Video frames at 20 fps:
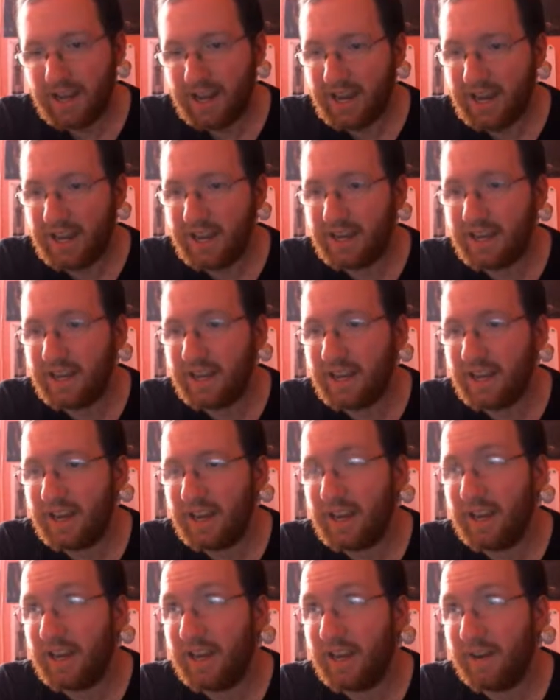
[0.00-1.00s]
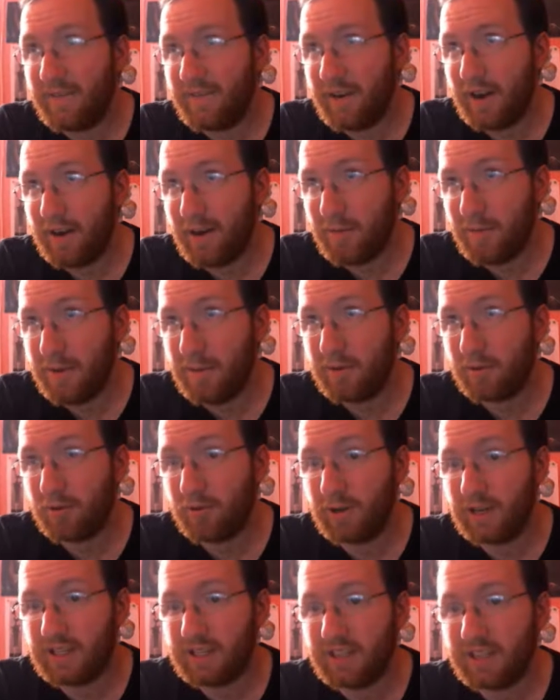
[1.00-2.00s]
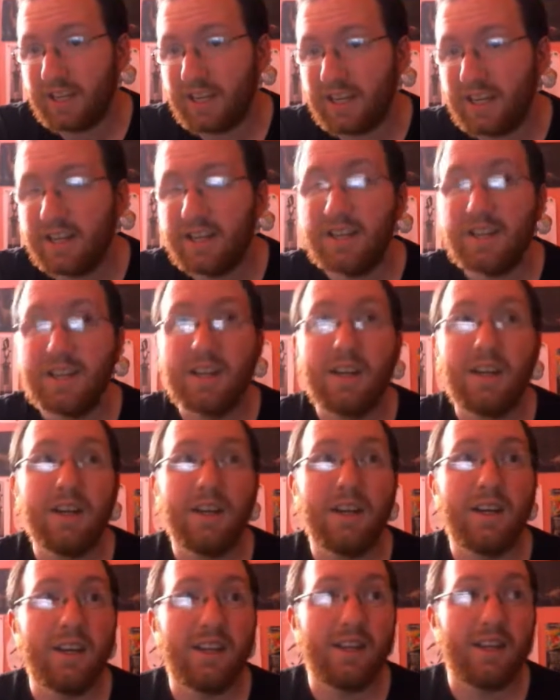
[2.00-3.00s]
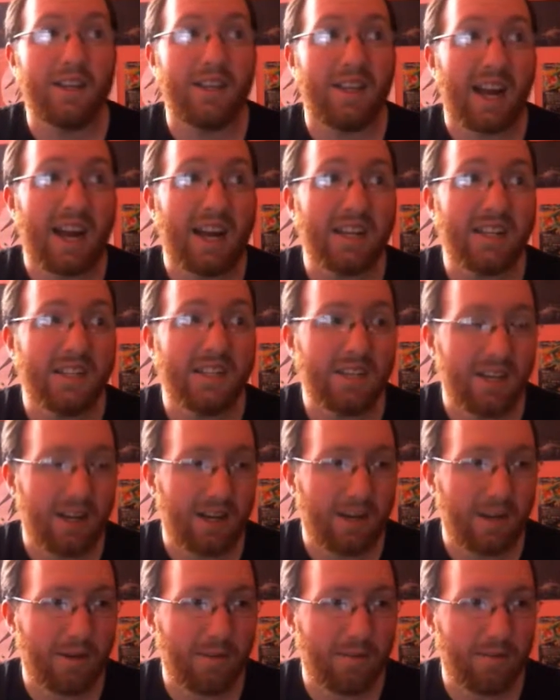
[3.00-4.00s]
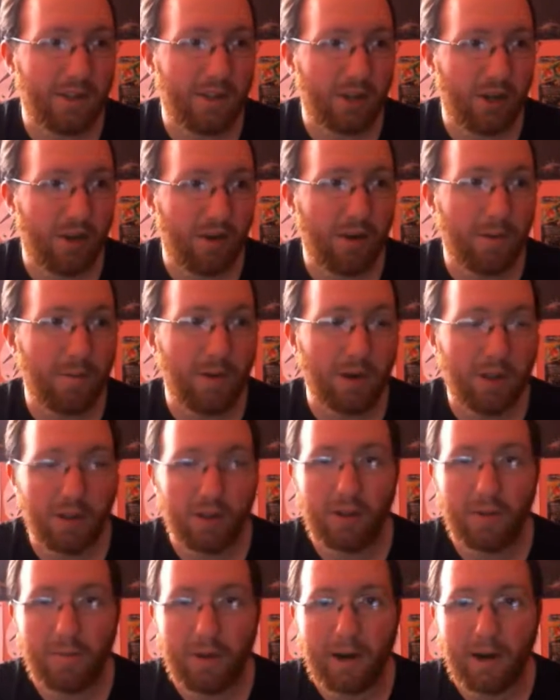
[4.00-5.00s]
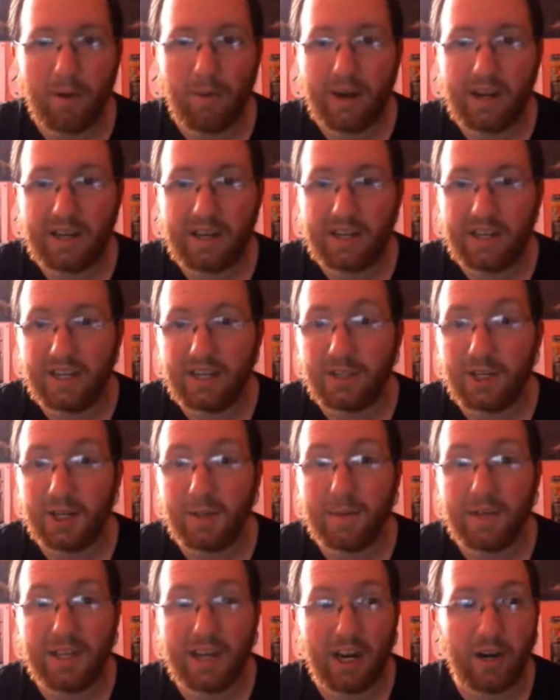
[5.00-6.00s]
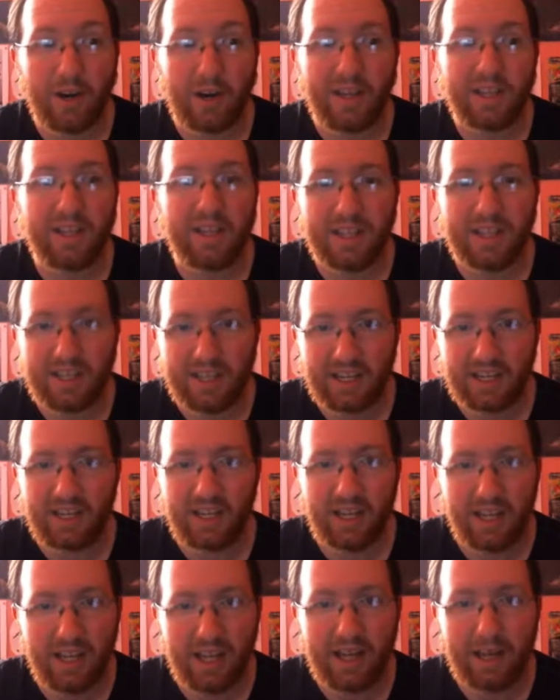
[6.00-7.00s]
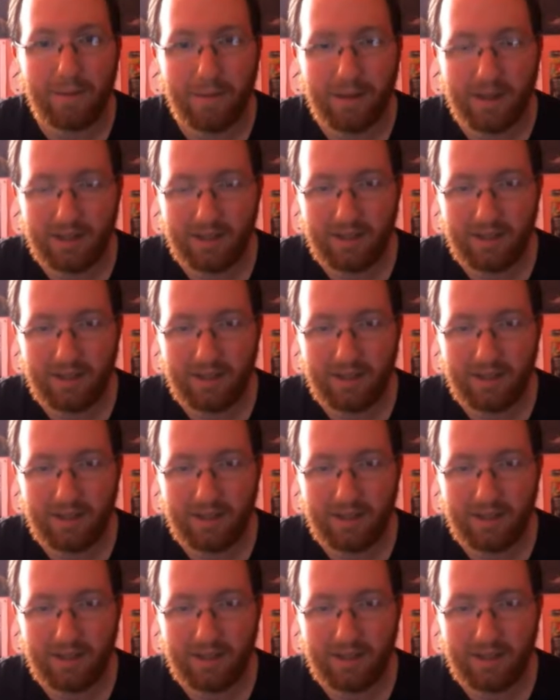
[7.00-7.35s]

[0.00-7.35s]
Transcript: And if I remember correctly, that Totem Alolan Marowak is going to be carrying the Thick Club.